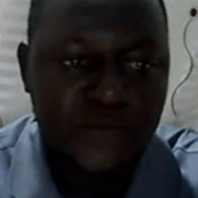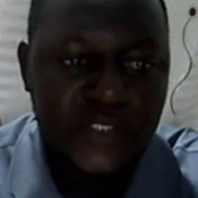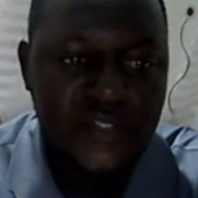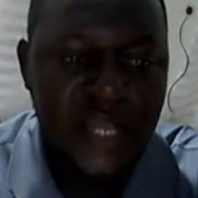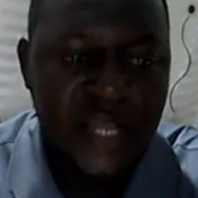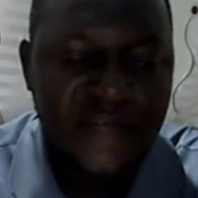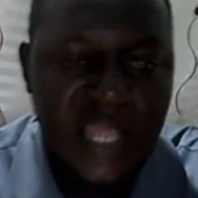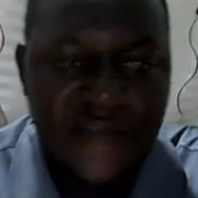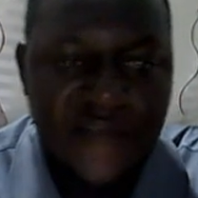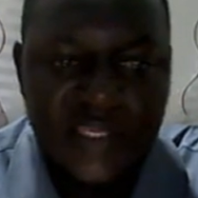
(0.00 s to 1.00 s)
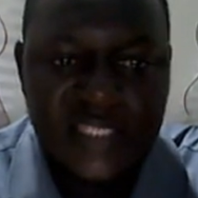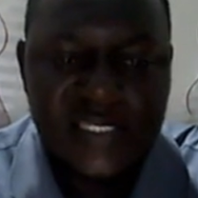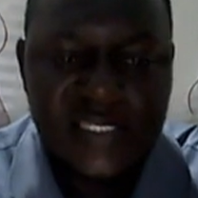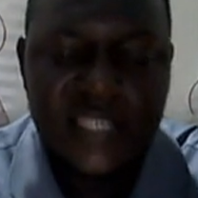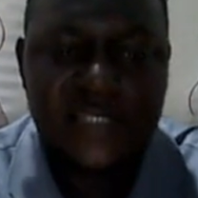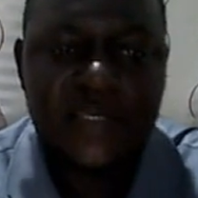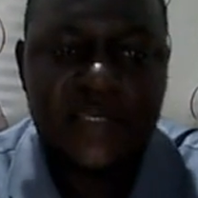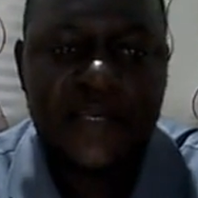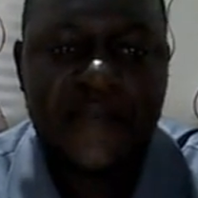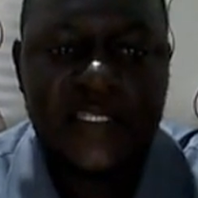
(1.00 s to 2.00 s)
So after having the slides being
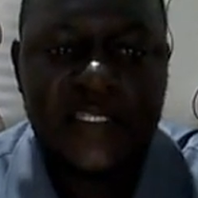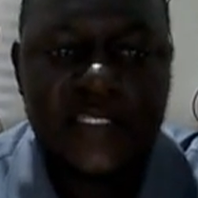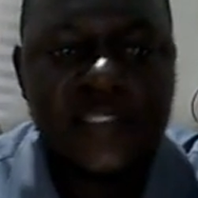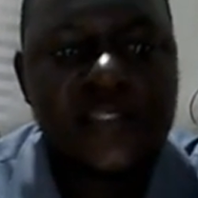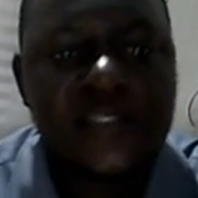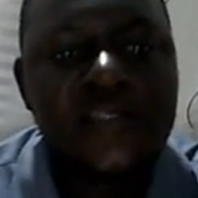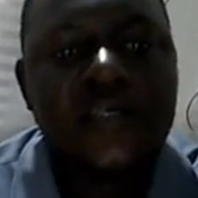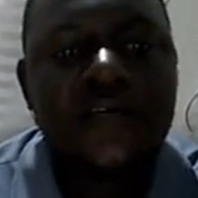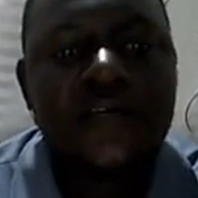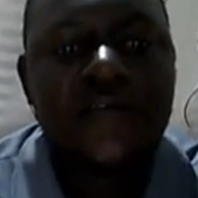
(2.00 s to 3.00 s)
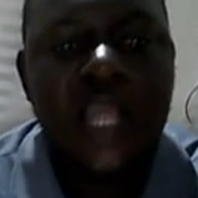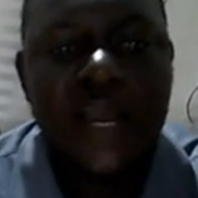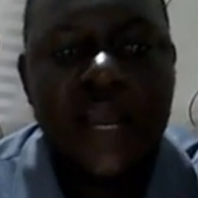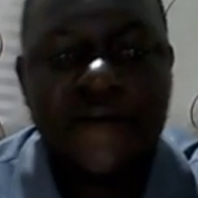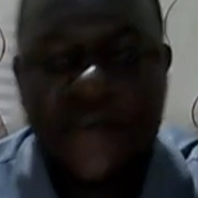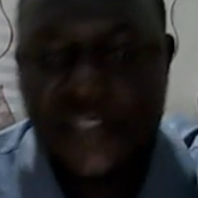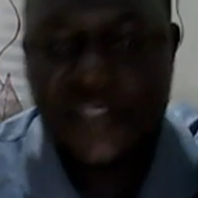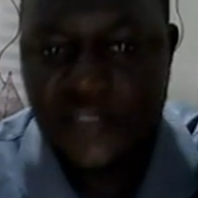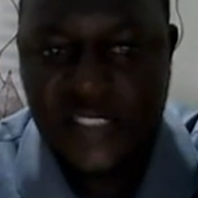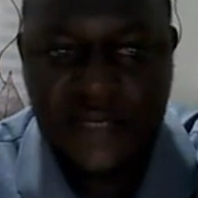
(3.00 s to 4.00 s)
created, we have
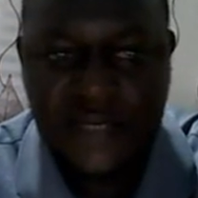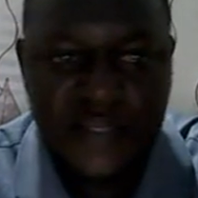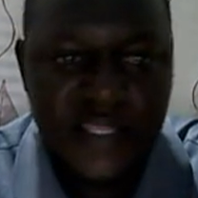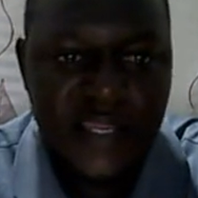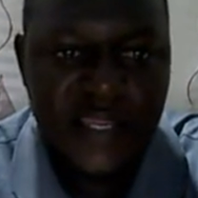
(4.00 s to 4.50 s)
questions down here.